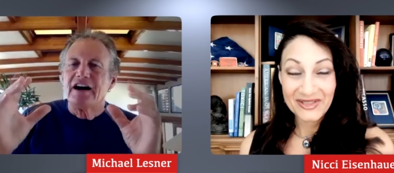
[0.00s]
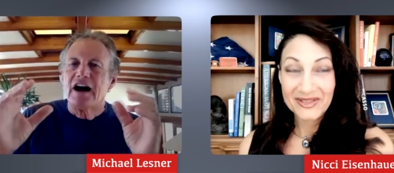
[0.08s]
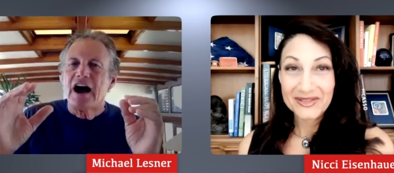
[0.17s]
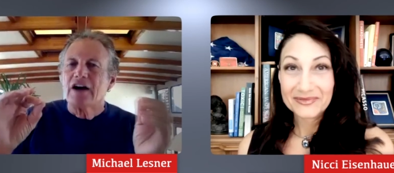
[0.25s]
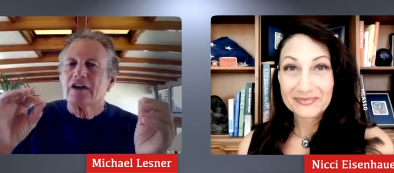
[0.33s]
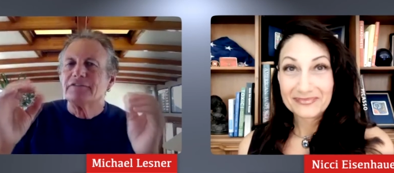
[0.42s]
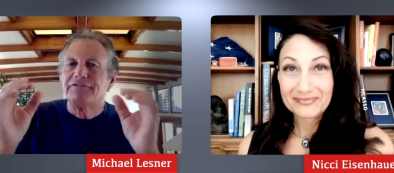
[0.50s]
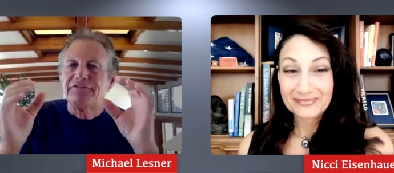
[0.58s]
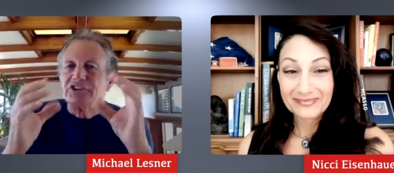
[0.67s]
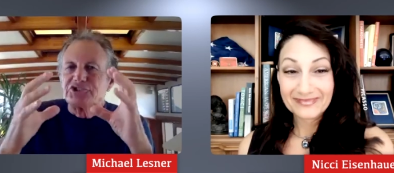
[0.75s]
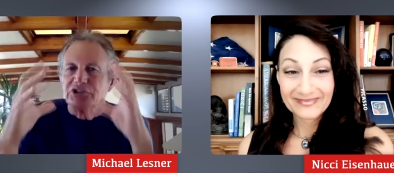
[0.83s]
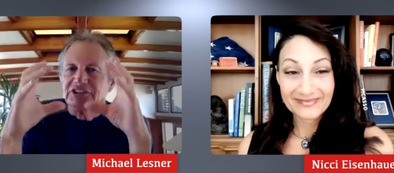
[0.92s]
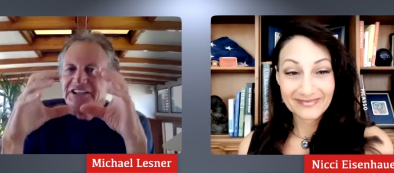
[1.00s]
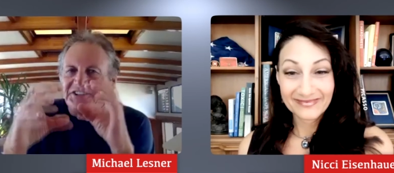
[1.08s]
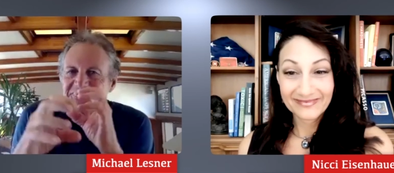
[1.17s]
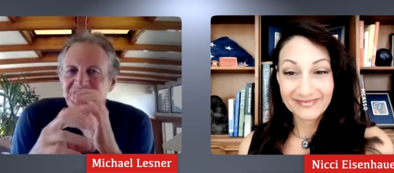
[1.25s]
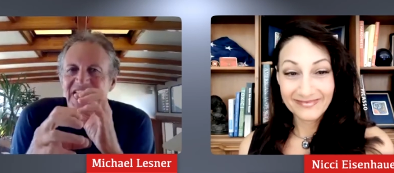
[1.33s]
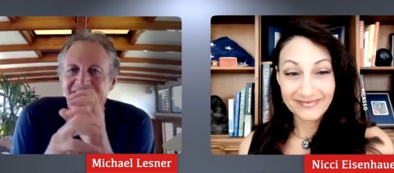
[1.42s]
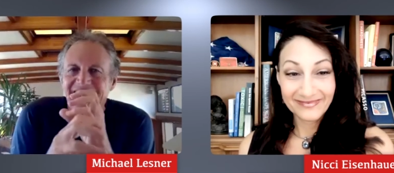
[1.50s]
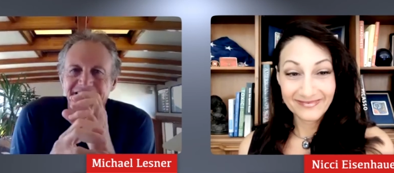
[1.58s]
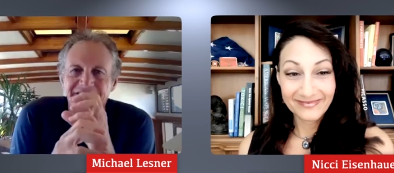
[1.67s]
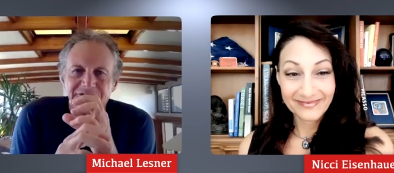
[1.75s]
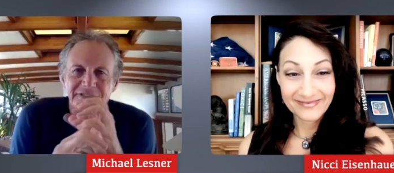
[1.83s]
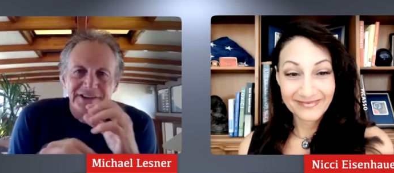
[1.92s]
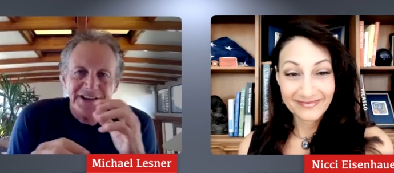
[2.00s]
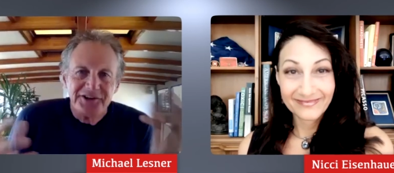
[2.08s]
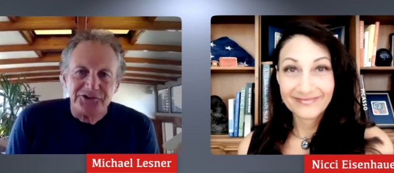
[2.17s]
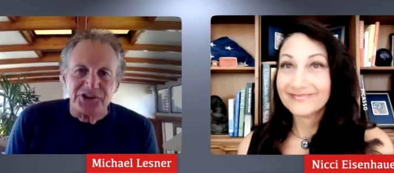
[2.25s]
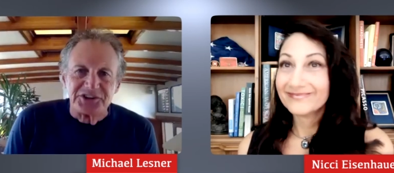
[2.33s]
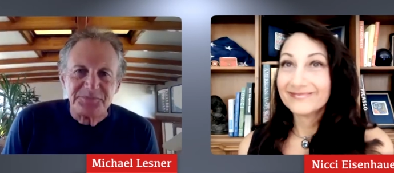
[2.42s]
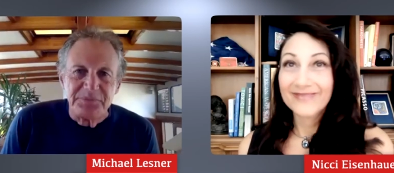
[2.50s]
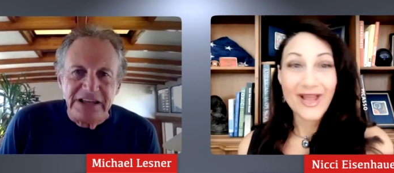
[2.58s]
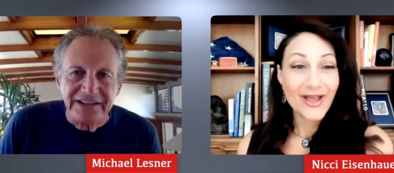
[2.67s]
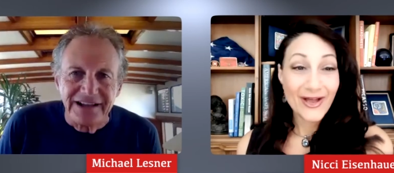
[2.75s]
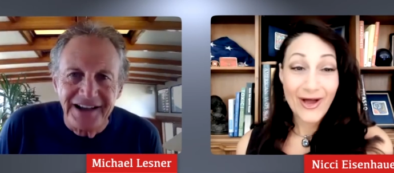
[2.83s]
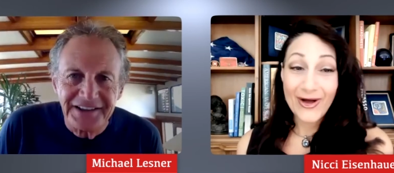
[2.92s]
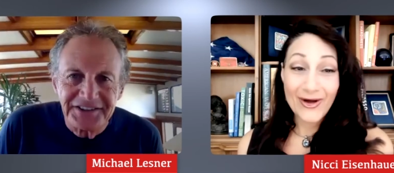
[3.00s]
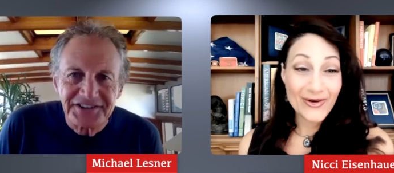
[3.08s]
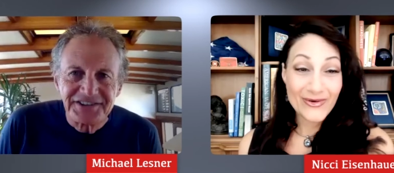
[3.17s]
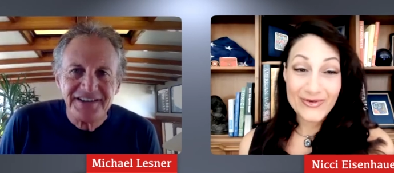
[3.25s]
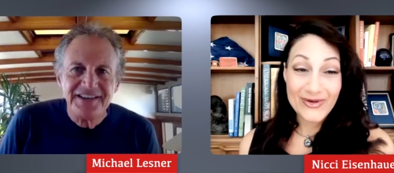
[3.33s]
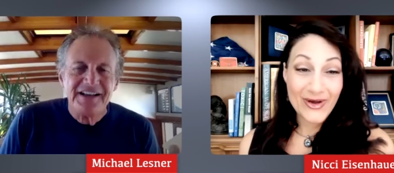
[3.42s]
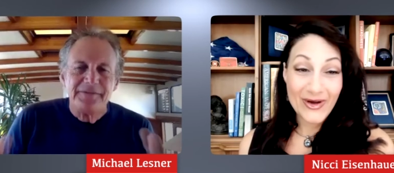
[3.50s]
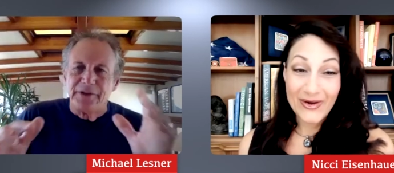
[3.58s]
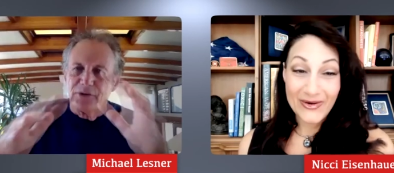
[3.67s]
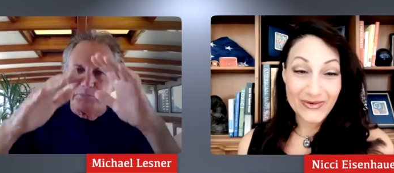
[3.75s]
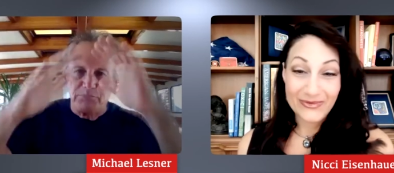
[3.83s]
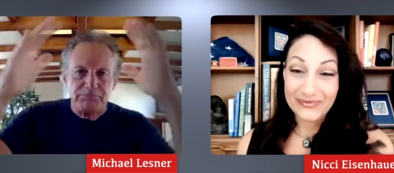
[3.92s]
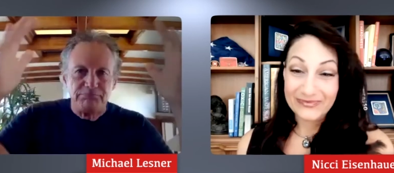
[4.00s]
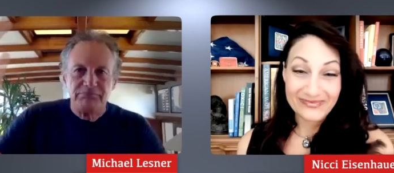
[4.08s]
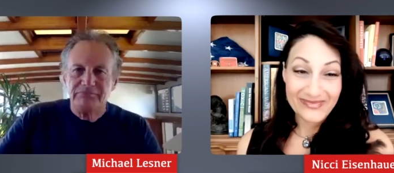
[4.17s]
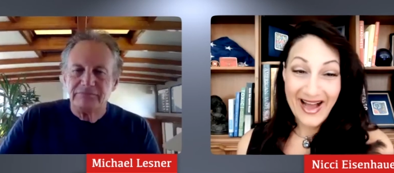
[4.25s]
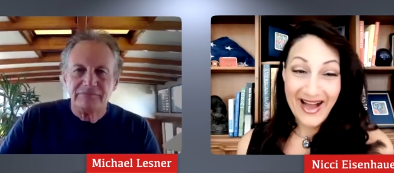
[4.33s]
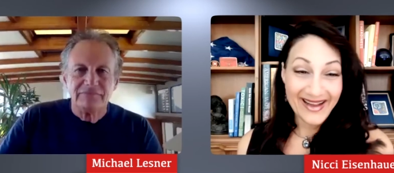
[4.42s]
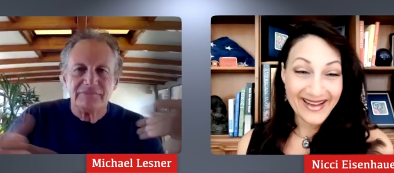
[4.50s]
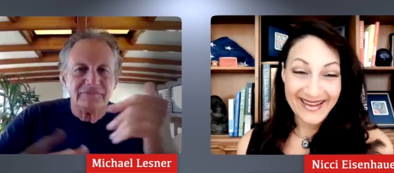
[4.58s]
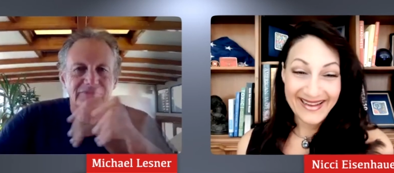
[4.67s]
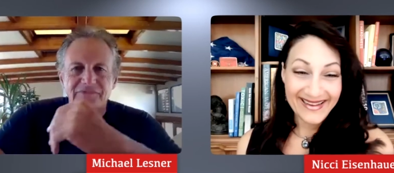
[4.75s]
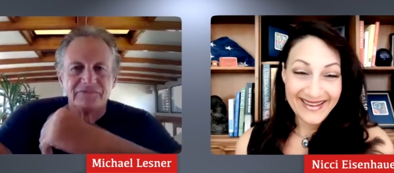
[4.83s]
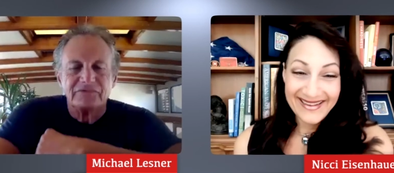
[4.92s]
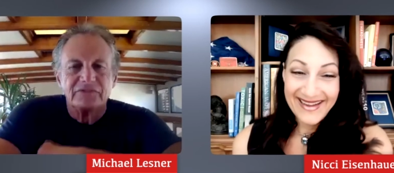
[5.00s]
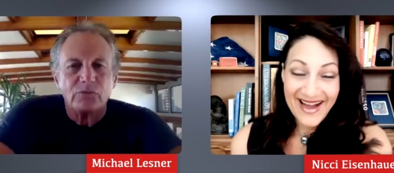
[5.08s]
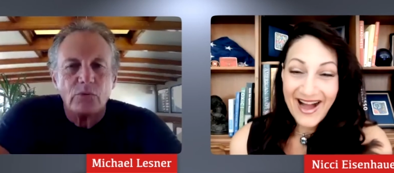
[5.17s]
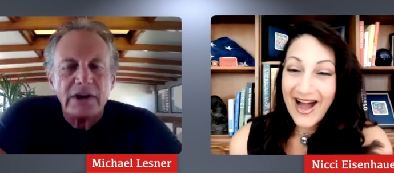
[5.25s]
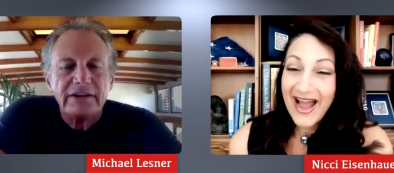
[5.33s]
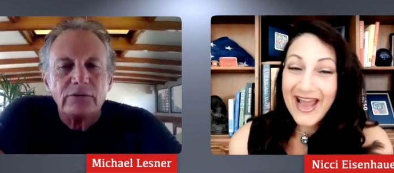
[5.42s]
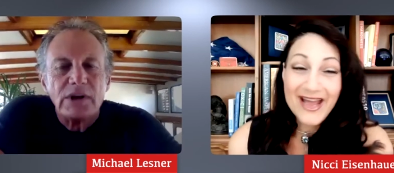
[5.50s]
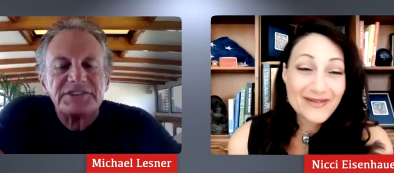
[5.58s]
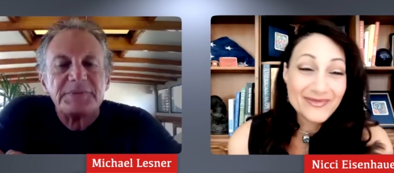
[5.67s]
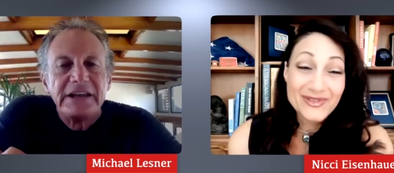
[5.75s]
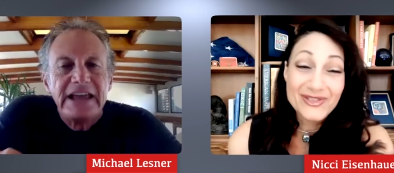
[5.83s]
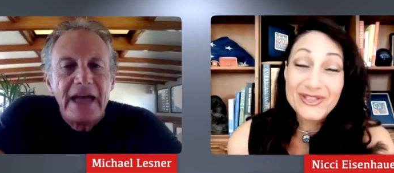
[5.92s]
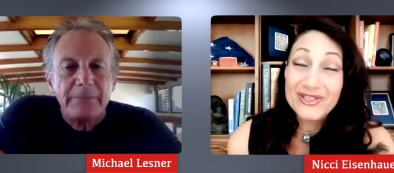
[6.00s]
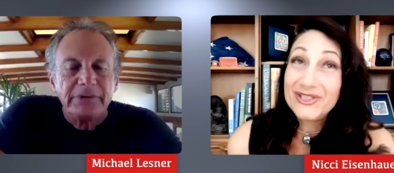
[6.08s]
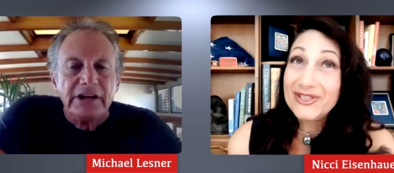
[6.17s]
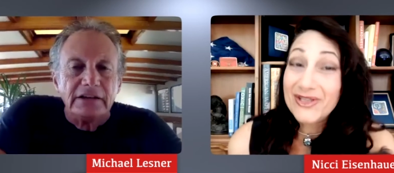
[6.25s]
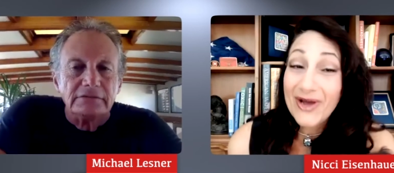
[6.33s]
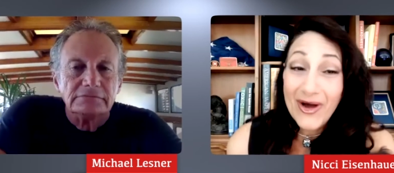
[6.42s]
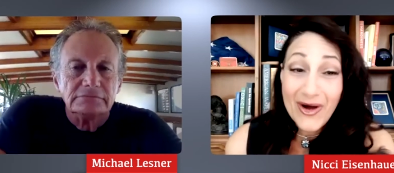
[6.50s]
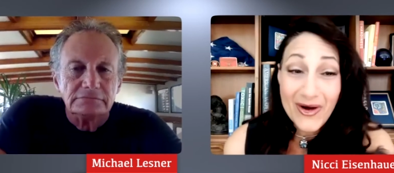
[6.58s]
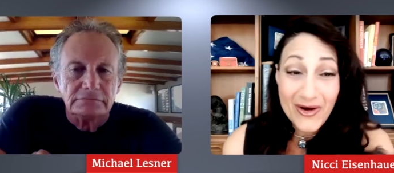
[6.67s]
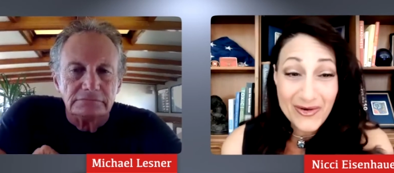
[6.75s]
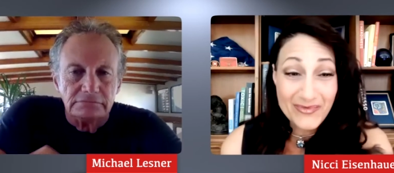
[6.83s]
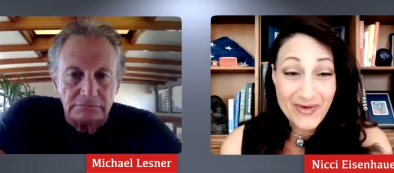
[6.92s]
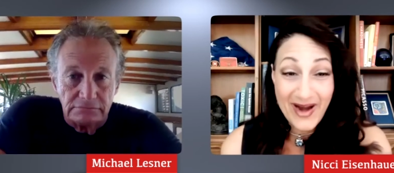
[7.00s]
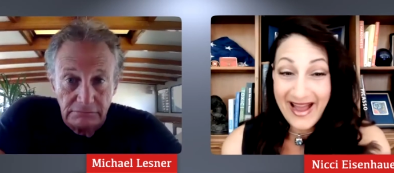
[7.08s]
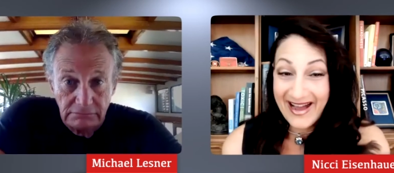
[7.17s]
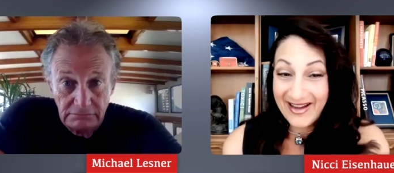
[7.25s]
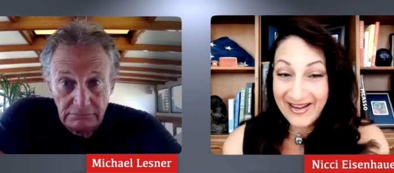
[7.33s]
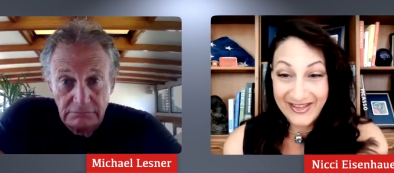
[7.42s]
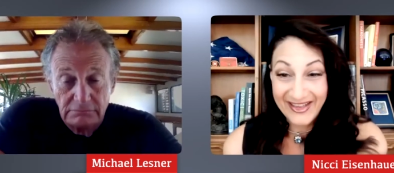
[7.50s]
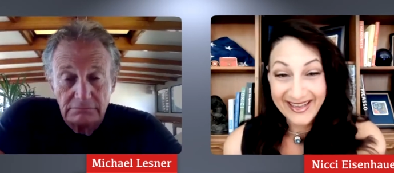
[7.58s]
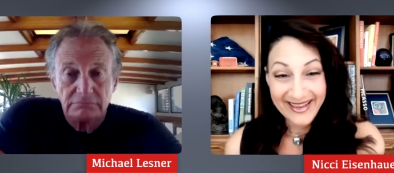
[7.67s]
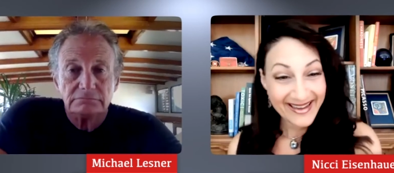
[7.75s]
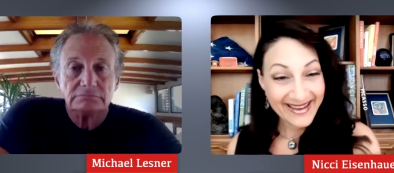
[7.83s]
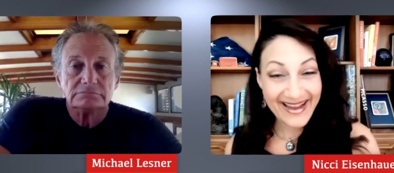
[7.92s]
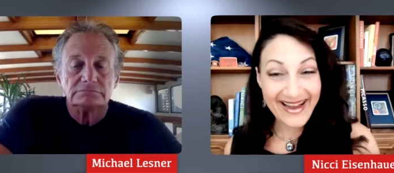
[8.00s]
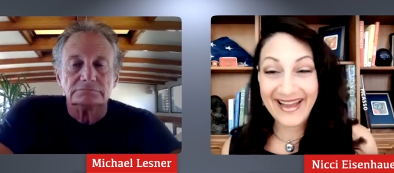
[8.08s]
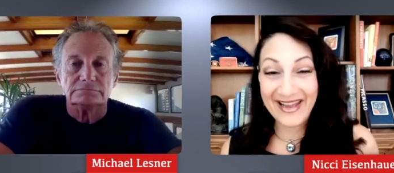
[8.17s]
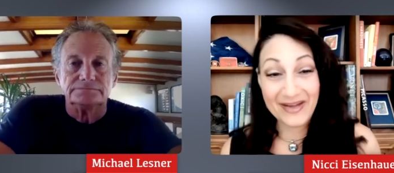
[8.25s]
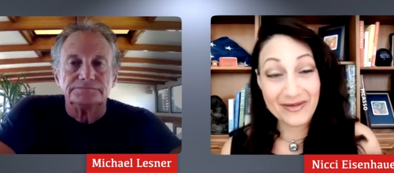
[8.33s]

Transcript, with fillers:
Speaker 1: artificially silent just because? Oh no! What I am
Speaker 2: so proud. I